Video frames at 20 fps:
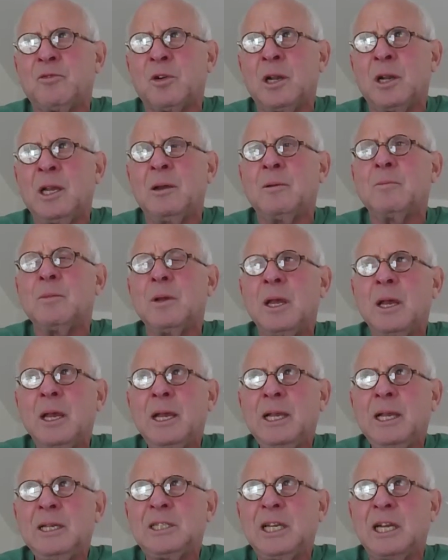for him,
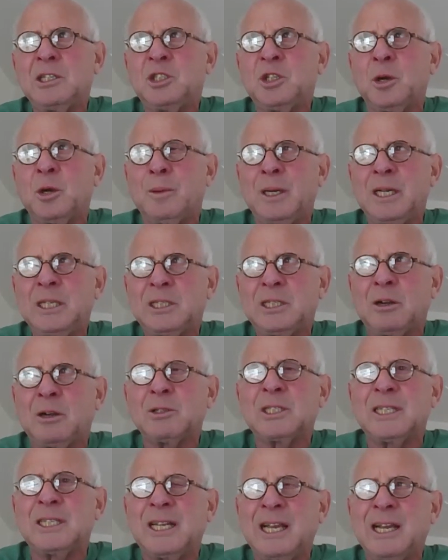is that Germany
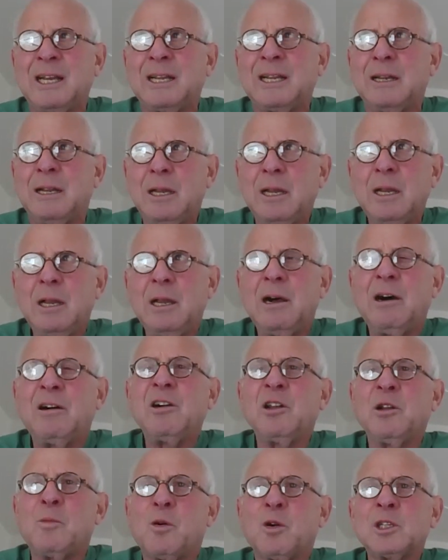starts to get
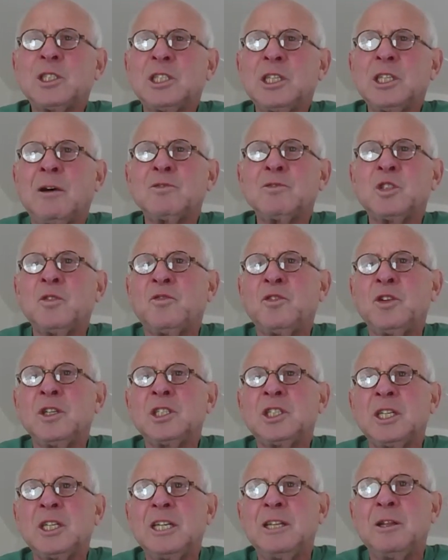a little more
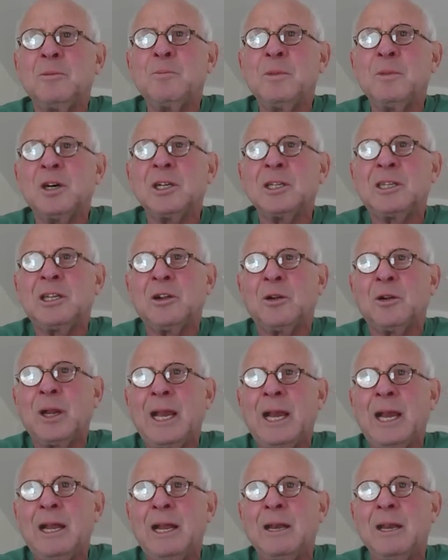self-sufficient in the
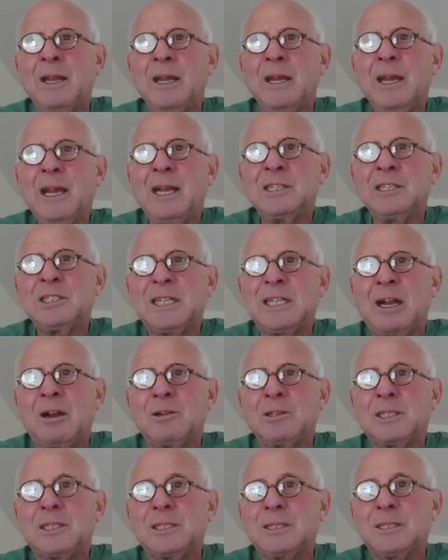military end and
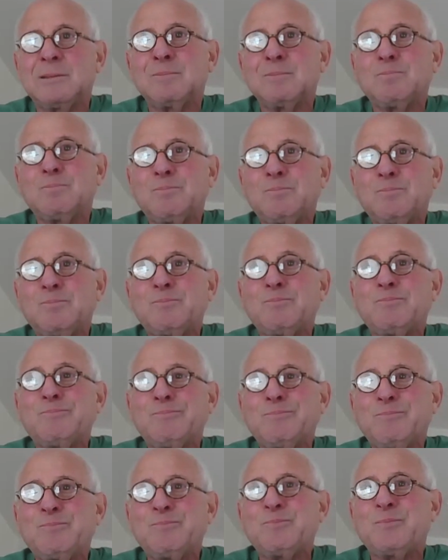starts,
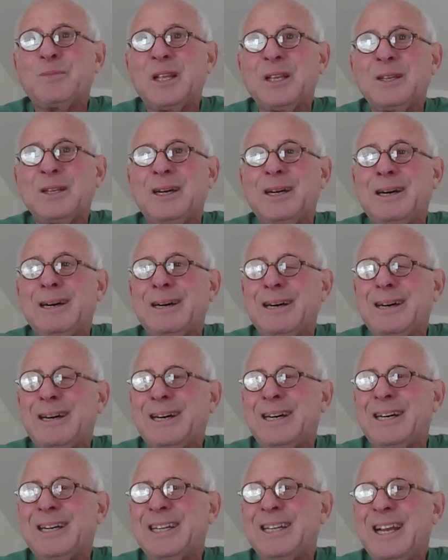
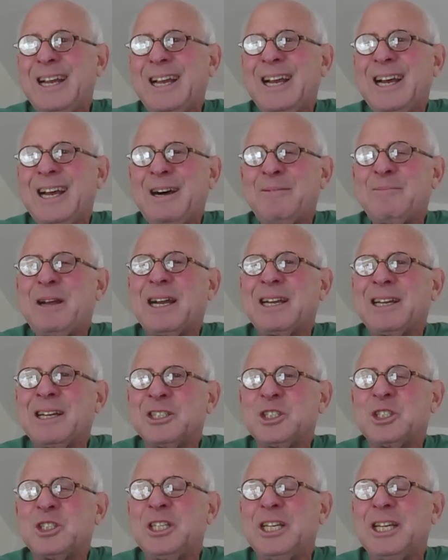I'm not
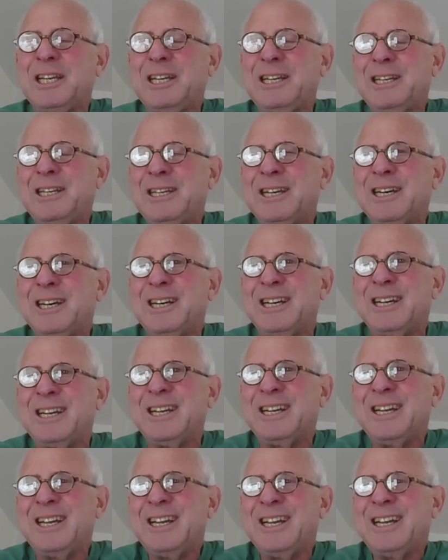going to
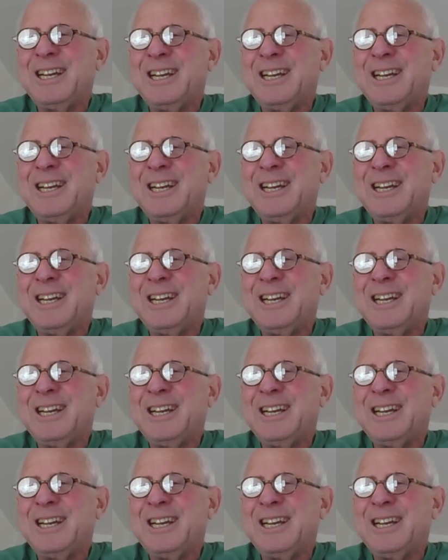say